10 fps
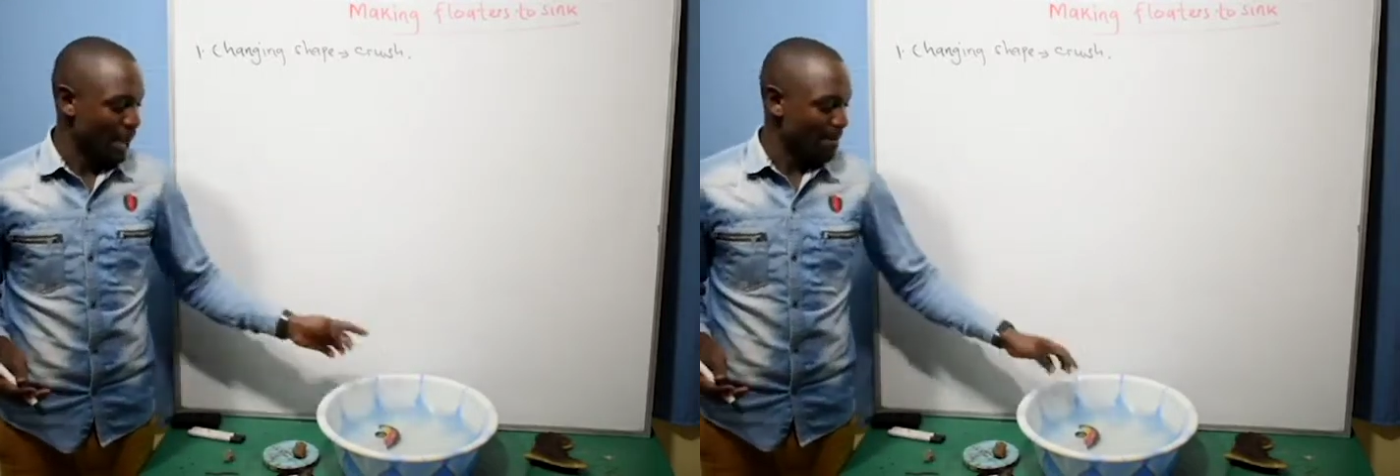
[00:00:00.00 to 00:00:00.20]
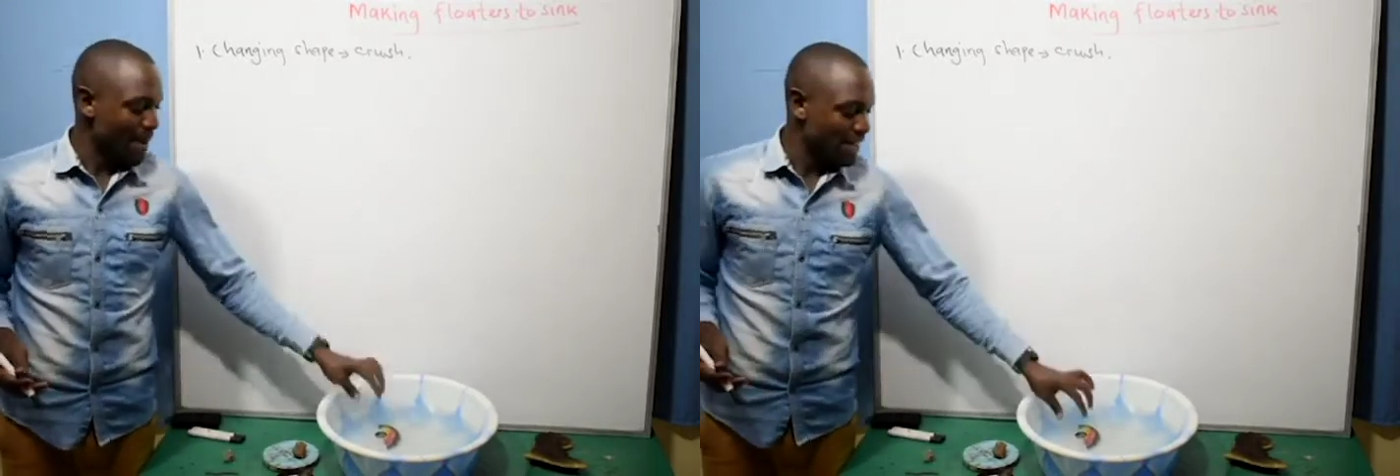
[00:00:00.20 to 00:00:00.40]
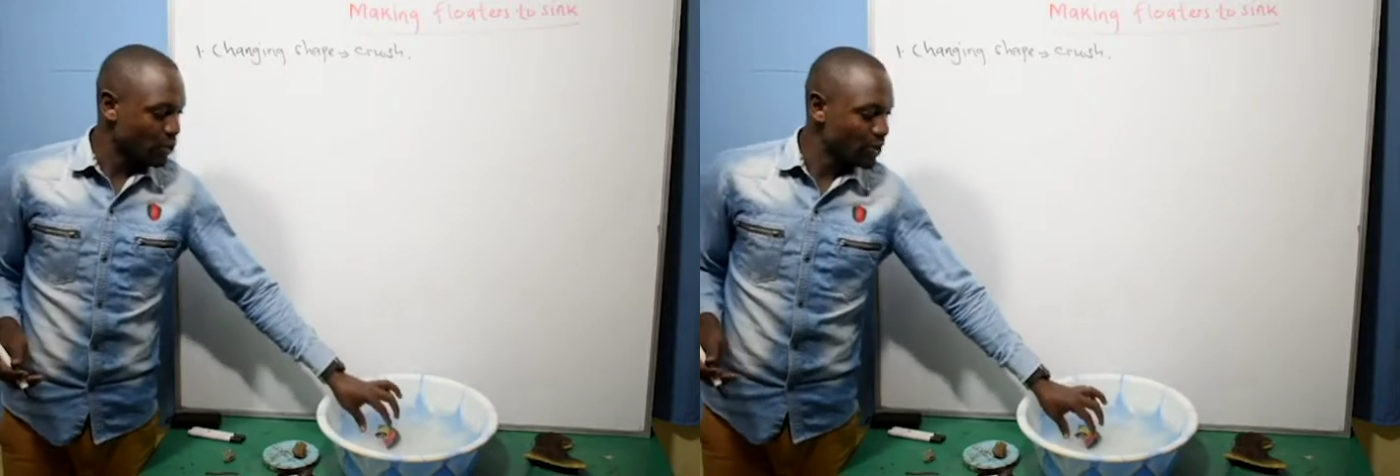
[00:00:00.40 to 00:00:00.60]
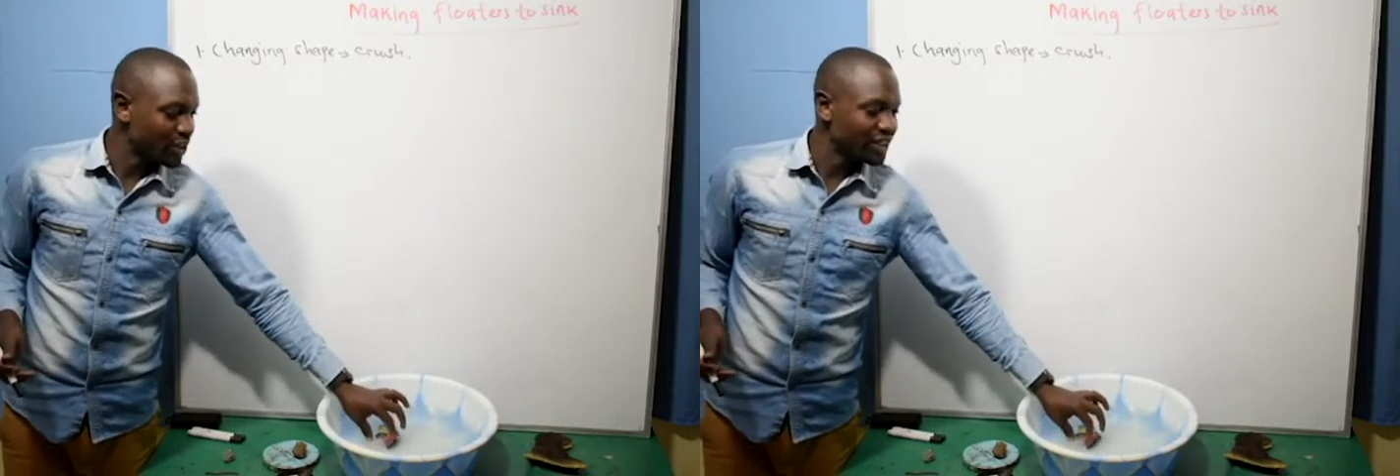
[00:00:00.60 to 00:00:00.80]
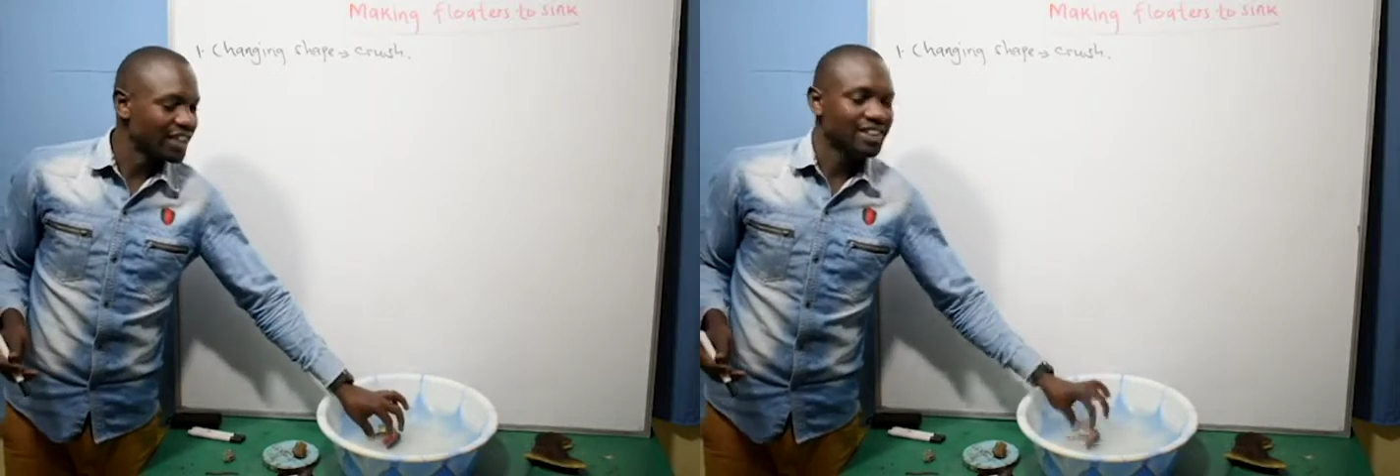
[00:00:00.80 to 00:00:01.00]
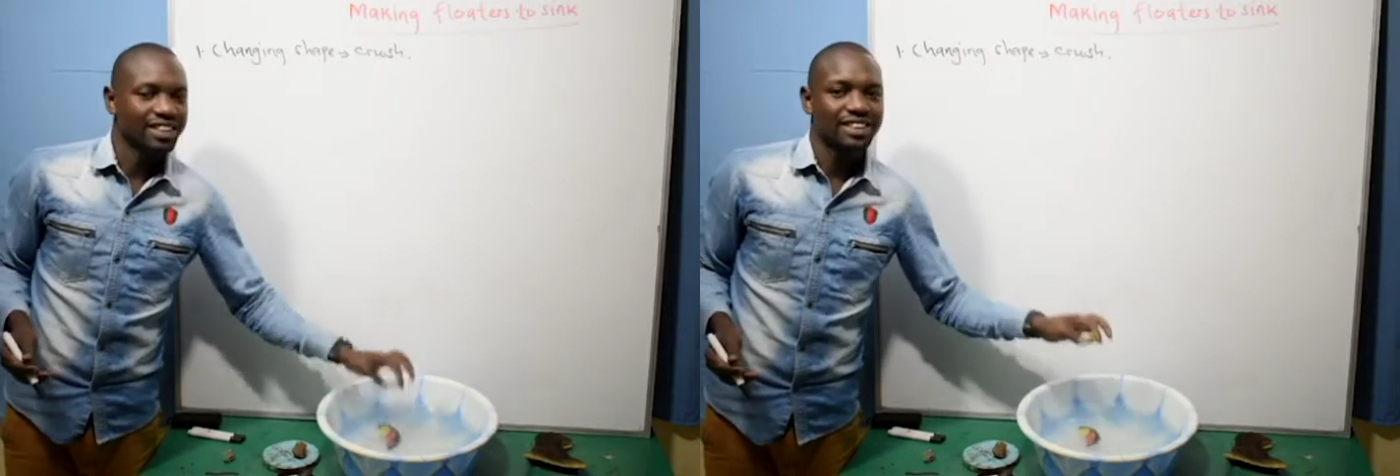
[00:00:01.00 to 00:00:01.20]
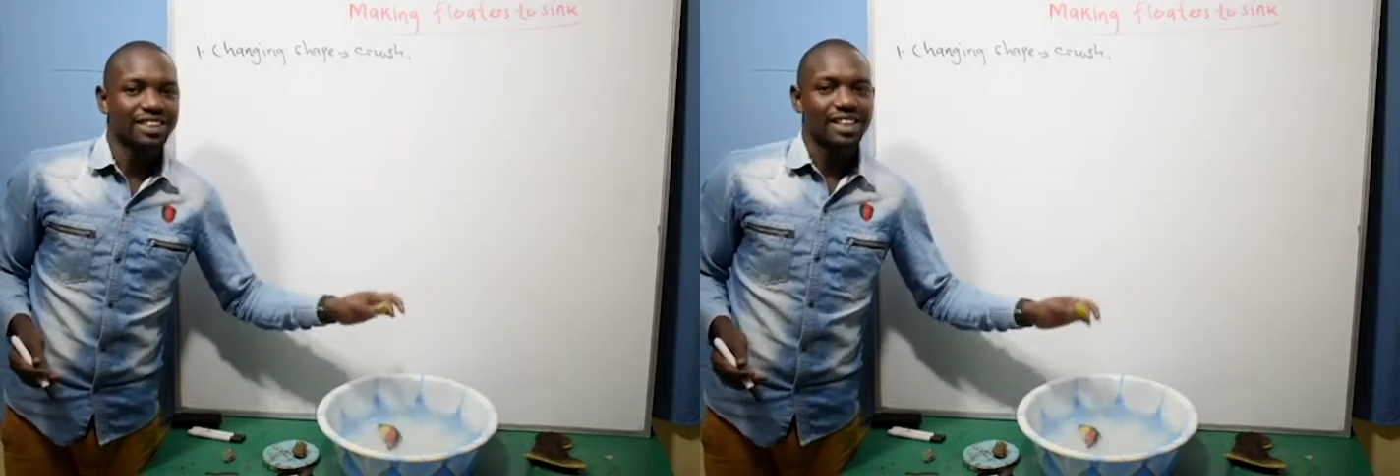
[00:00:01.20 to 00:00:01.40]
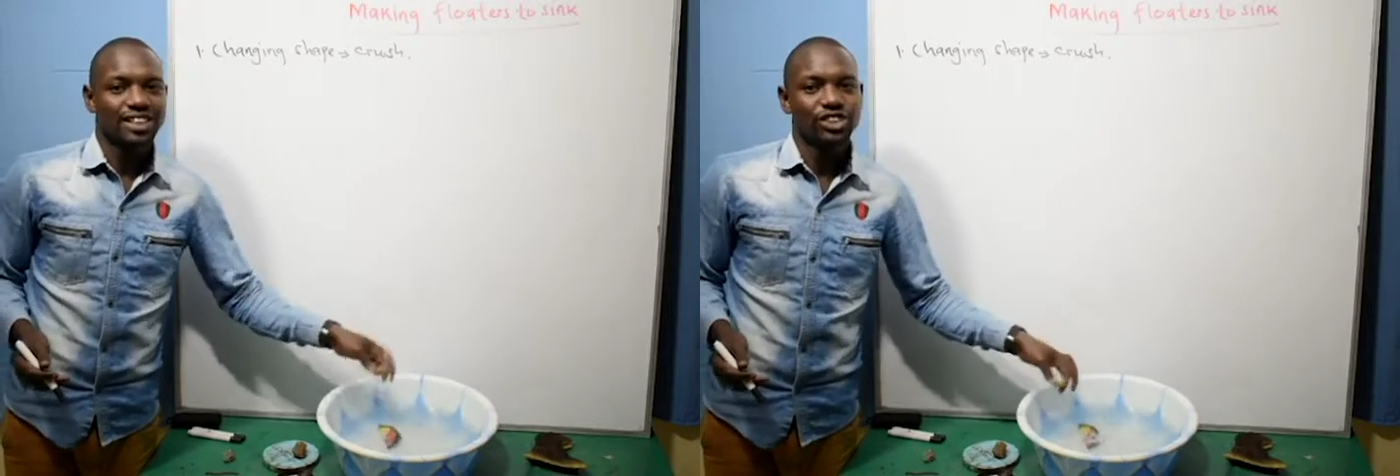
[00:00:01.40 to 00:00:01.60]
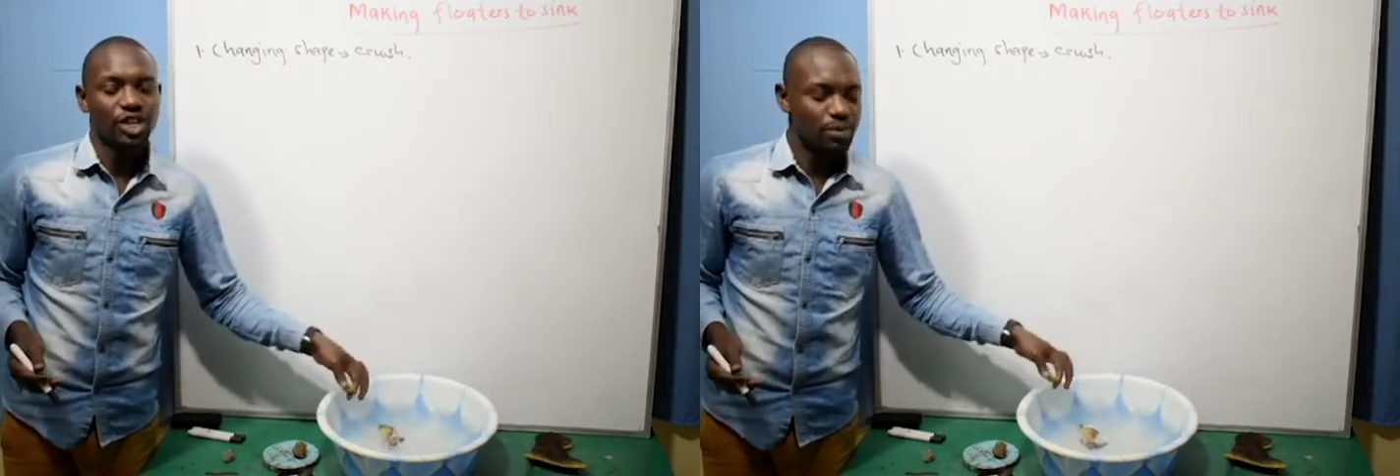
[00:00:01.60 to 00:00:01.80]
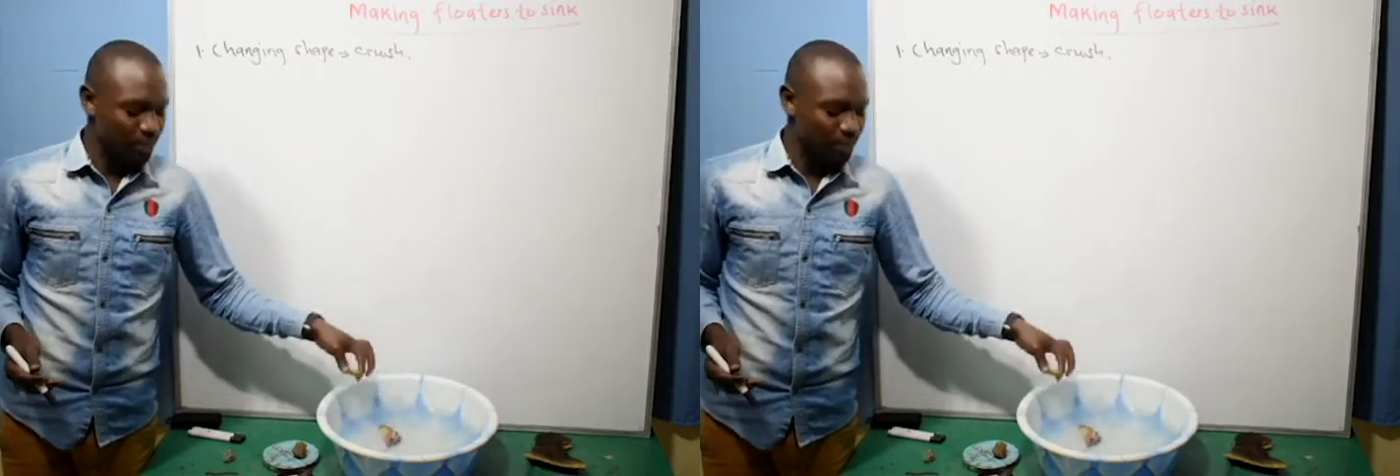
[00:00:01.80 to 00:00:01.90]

But when we change its shape,